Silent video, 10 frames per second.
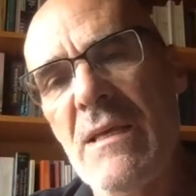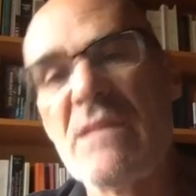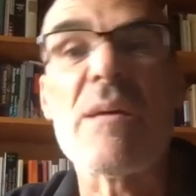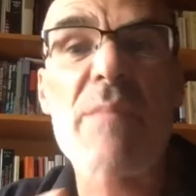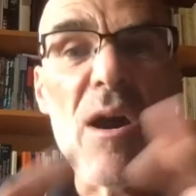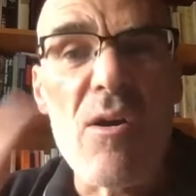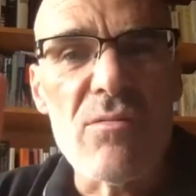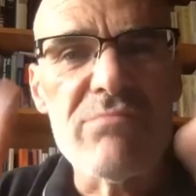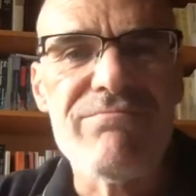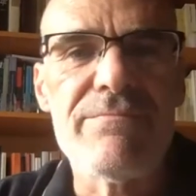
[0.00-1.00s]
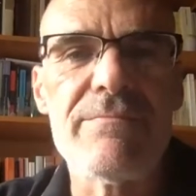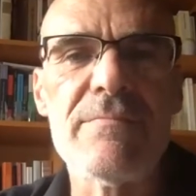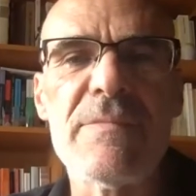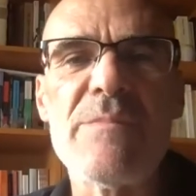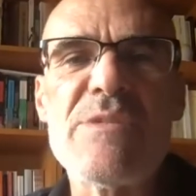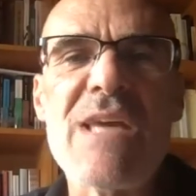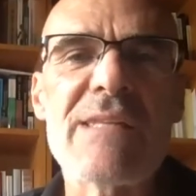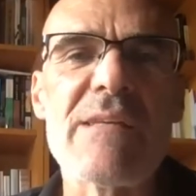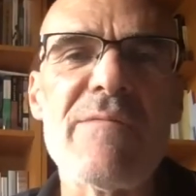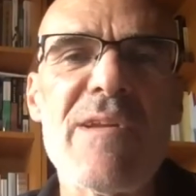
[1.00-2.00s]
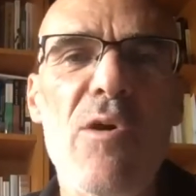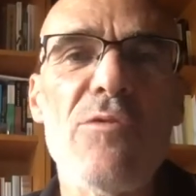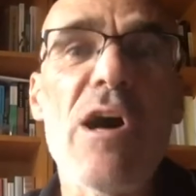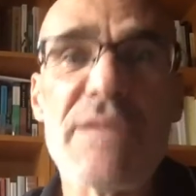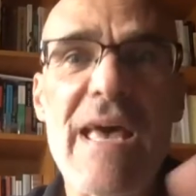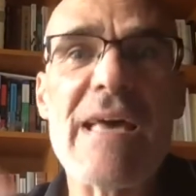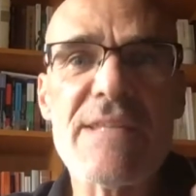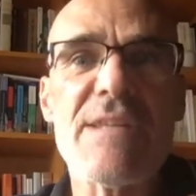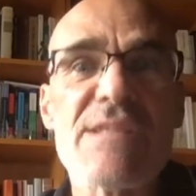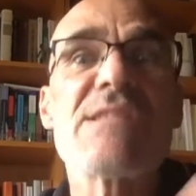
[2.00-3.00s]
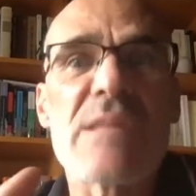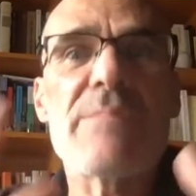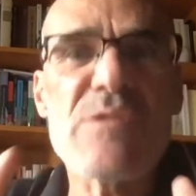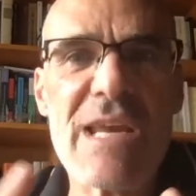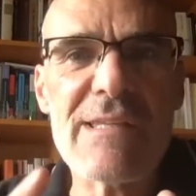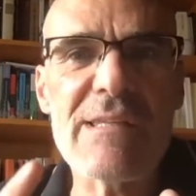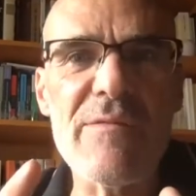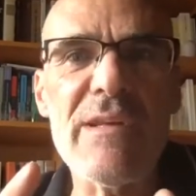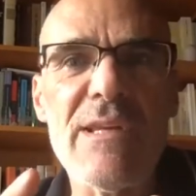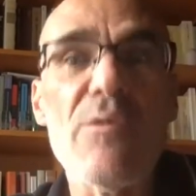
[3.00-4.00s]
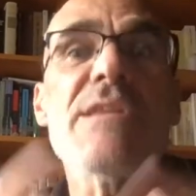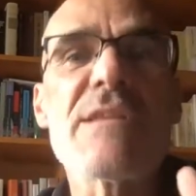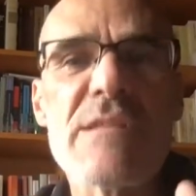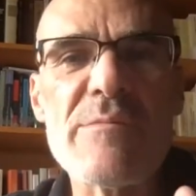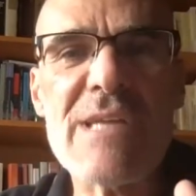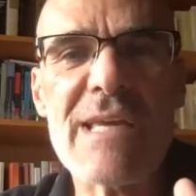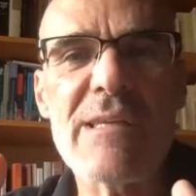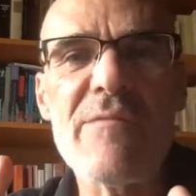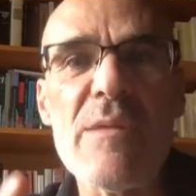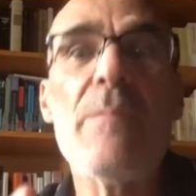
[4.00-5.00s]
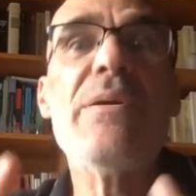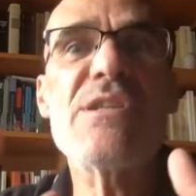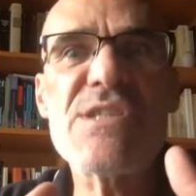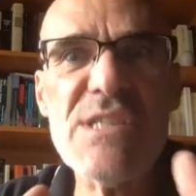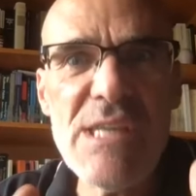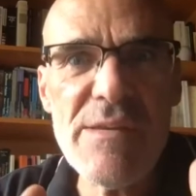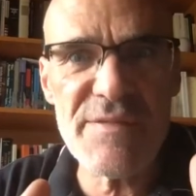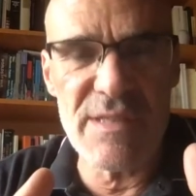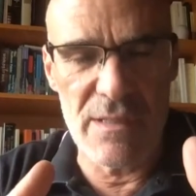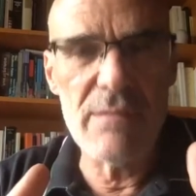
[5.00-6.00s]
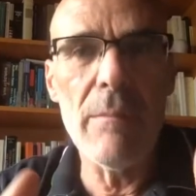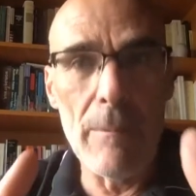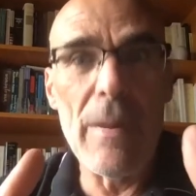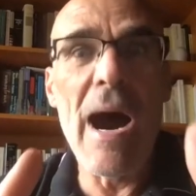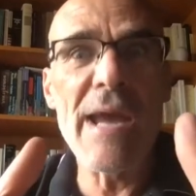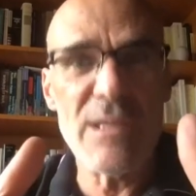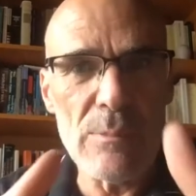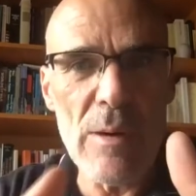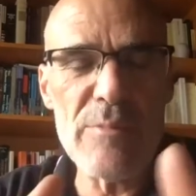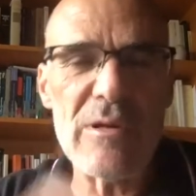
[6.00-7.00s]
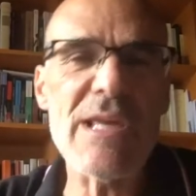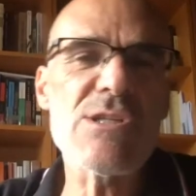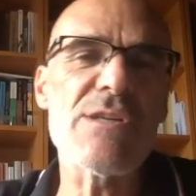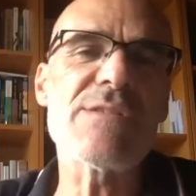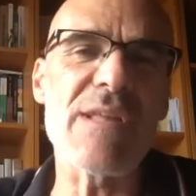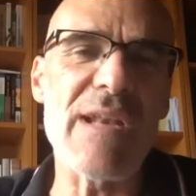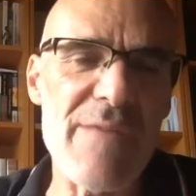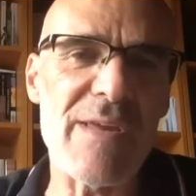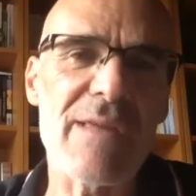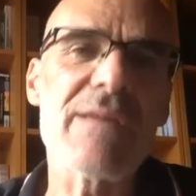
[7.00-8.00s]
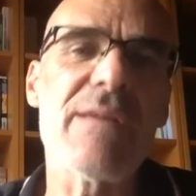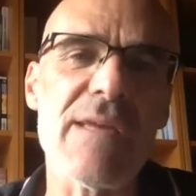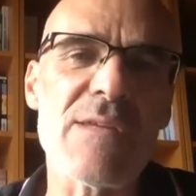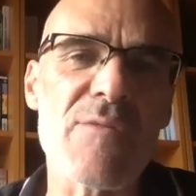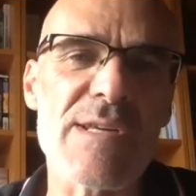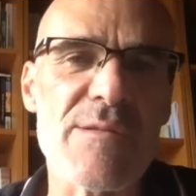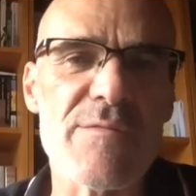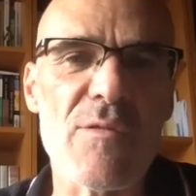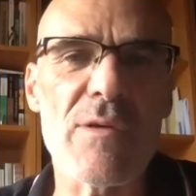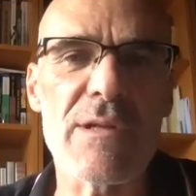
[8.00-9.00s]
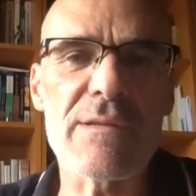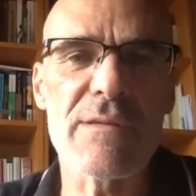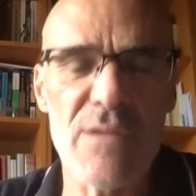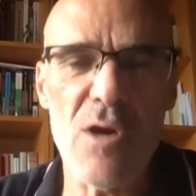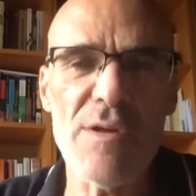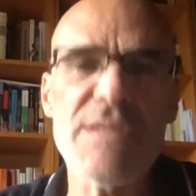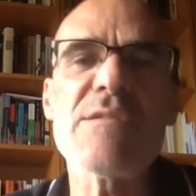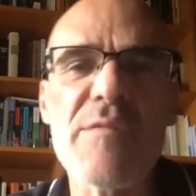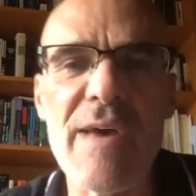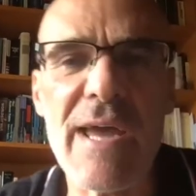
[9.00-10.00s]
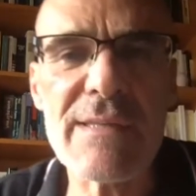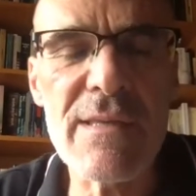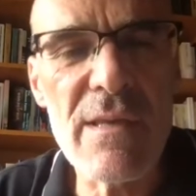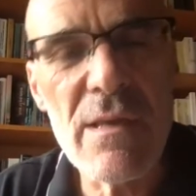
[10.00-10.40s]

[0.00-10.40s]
somehow objectively or not as it is subjectively or intersubjectively perceived by the populations living in the rest of the world. No, it is the fact